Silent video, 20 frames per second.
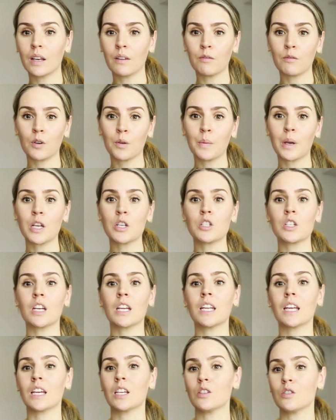information
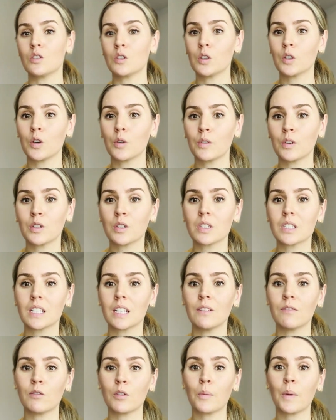into your real estate
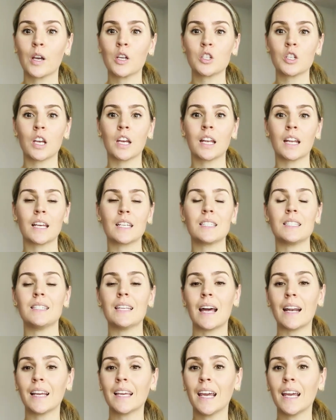information is
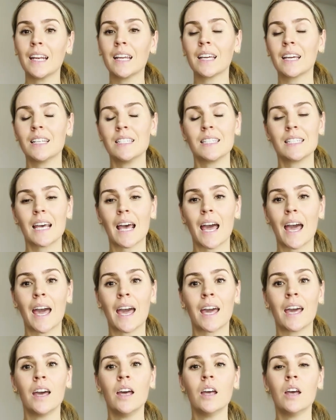dedicating a
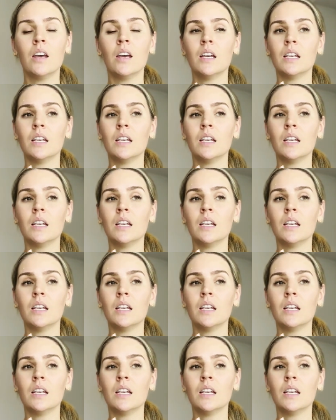day,